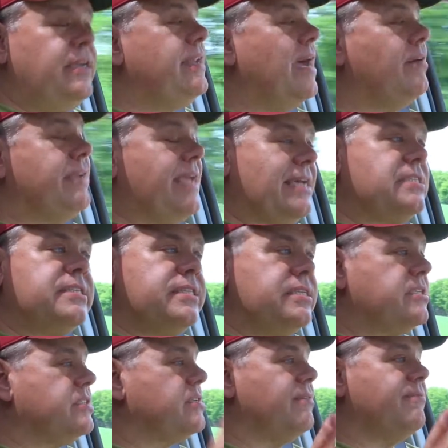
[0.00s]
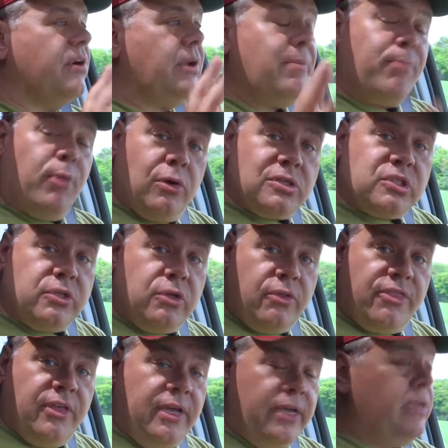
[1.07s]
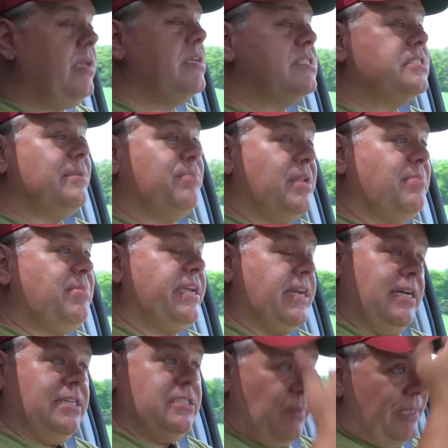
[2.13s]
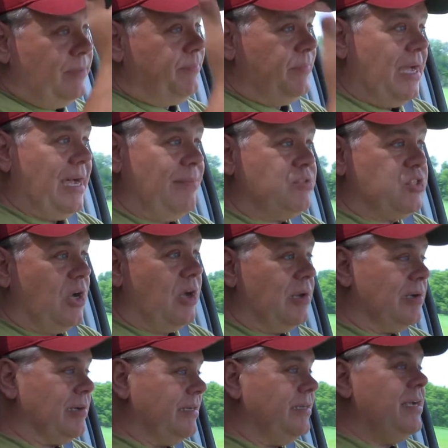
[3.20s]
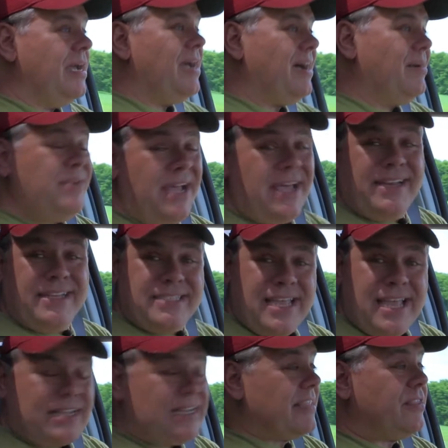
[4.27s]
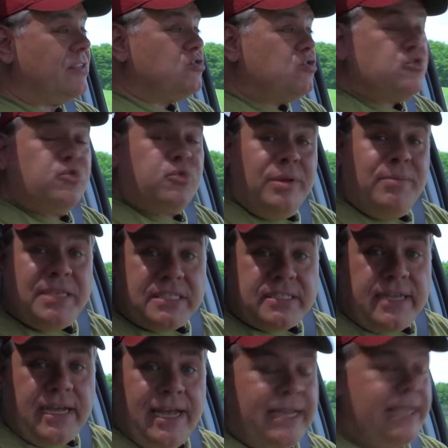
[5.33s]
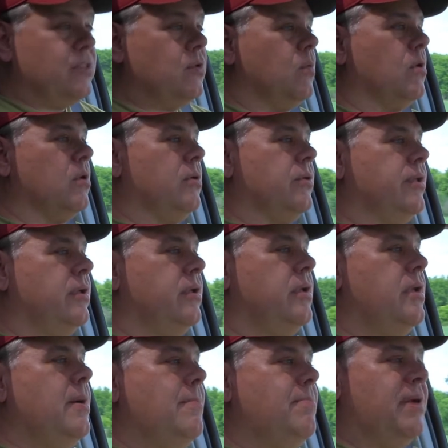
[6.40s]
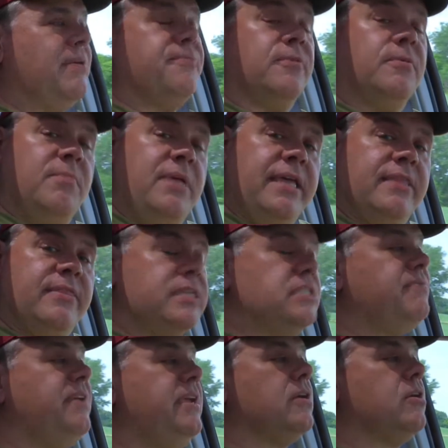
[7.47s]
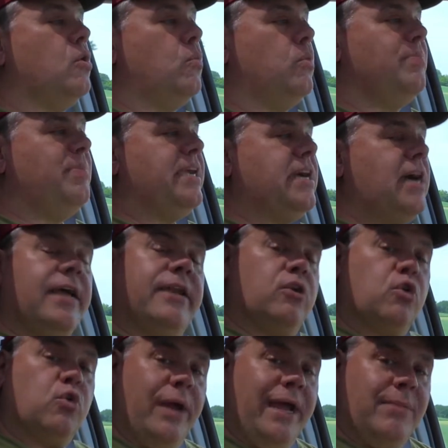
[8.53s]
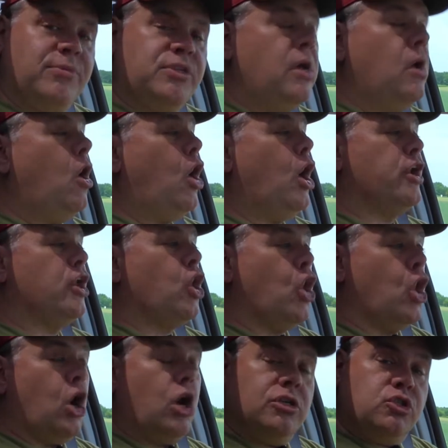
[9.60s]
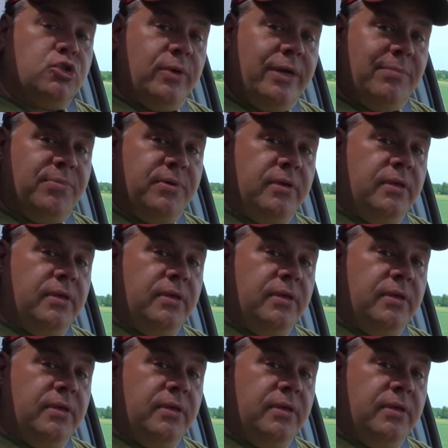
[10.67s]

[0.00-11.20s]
Now, yes, this is a very personal thing, simply because, well, I'm taller and I'm not exactly the trimmest guy in the world. But for me, this vehicle would be kind of cramped on a long trip.